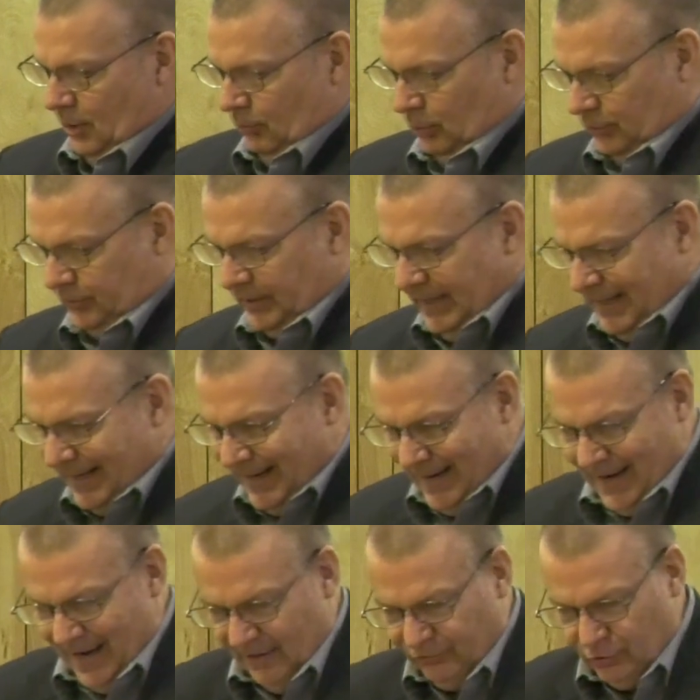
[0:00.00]
Once again, I
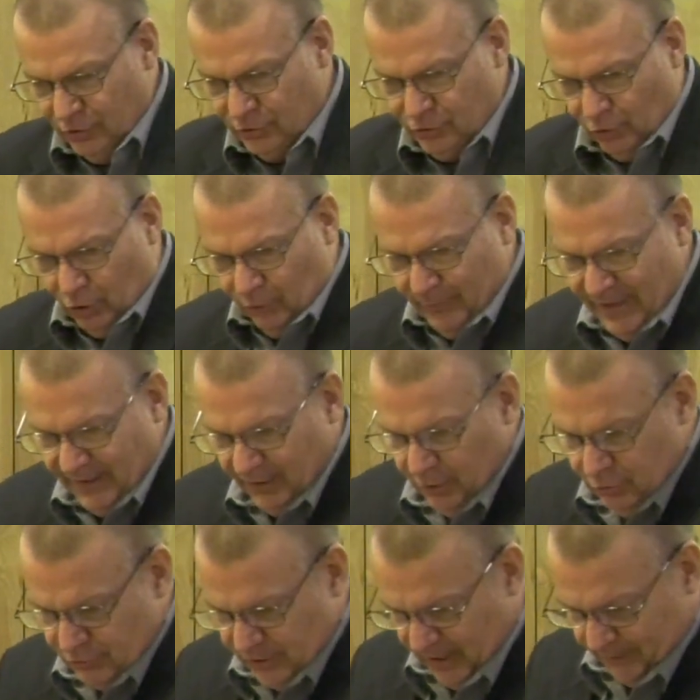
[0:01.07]
ask you to join me in
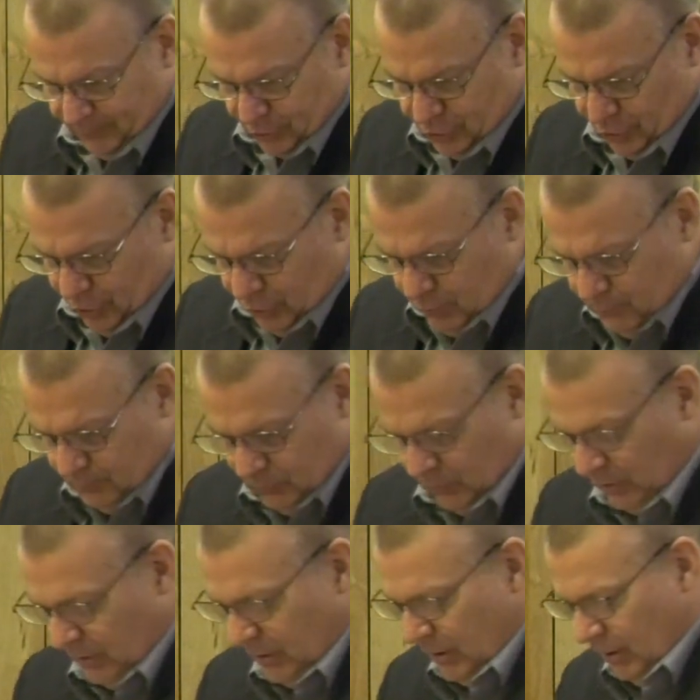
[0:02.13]
Luke chapter 2.
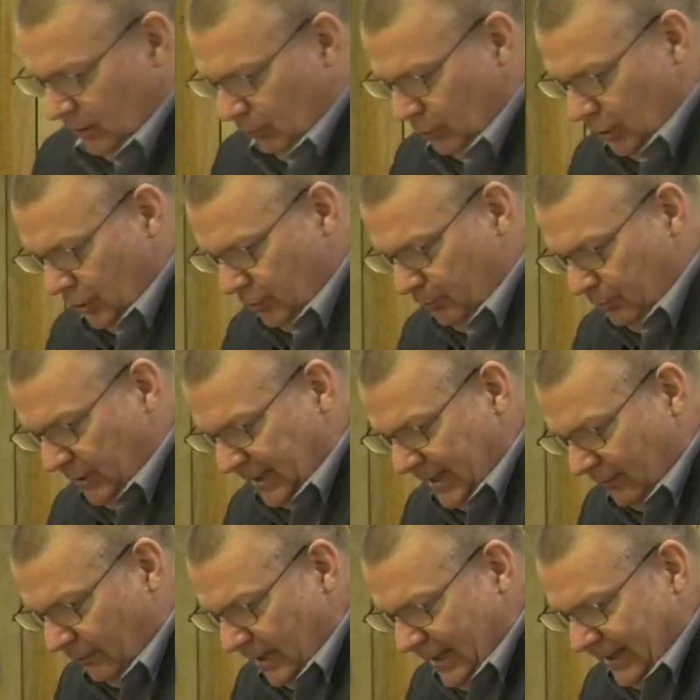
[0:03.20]
We'll
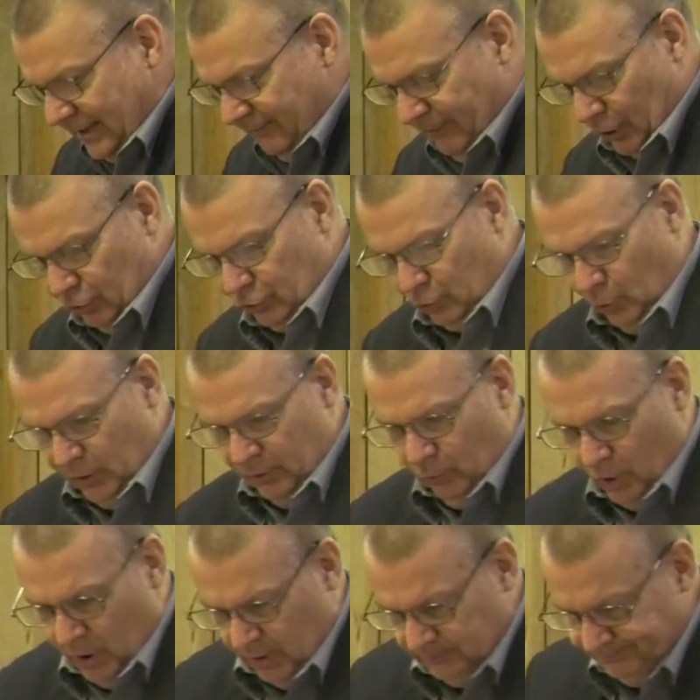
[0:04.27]
begin reading in verse
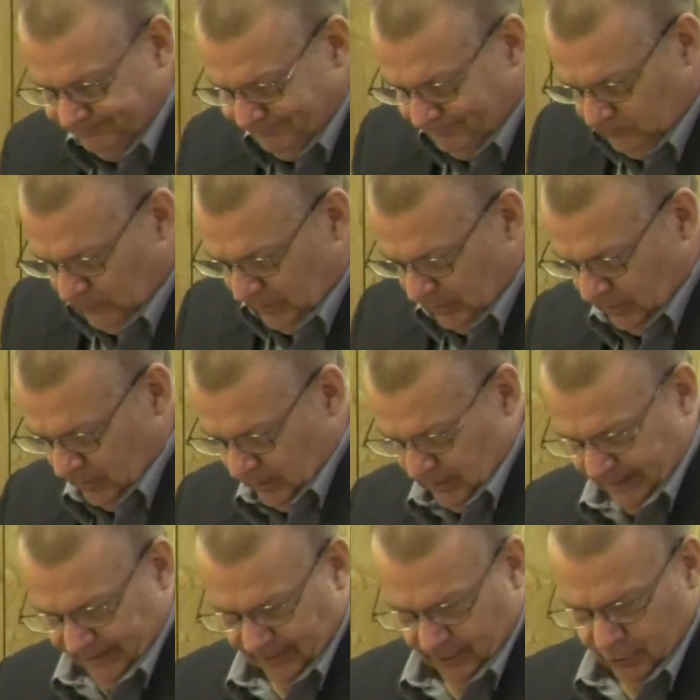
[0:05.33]
21
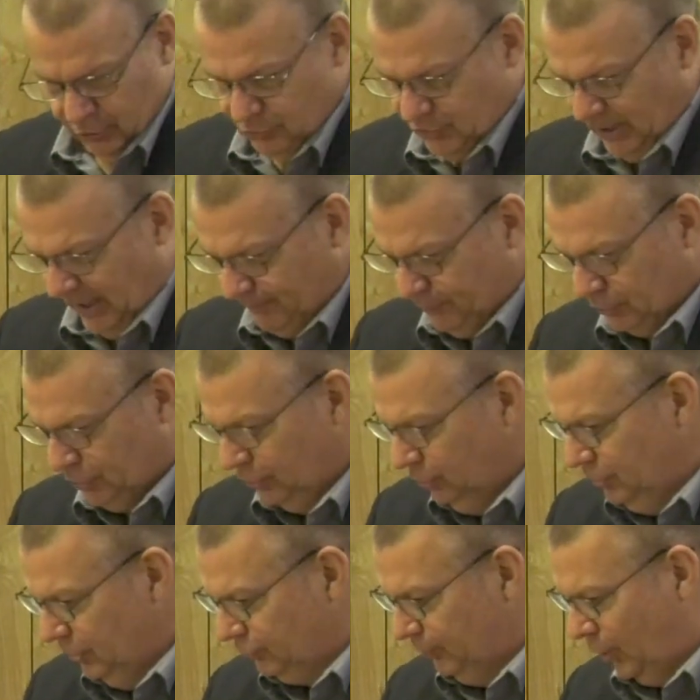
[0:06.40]
in Luke chapter 2
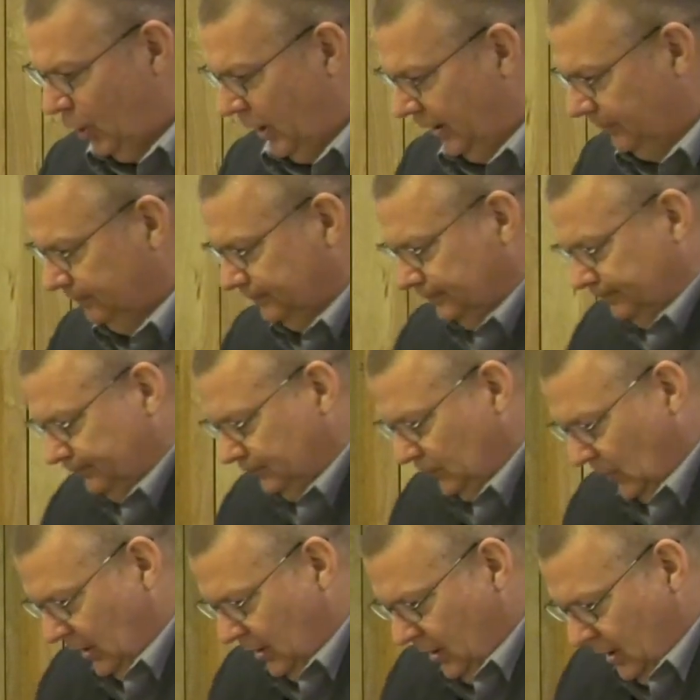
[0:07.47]
this morning.
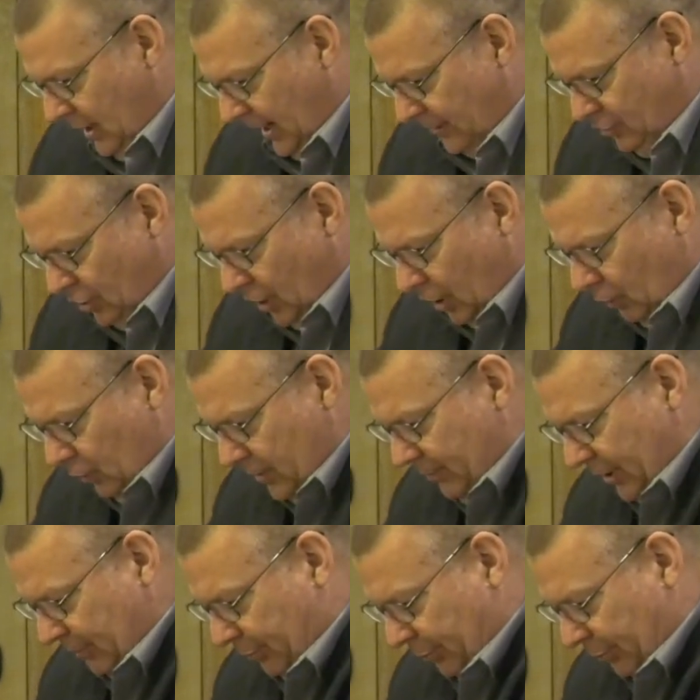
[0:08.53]
As you know, we've been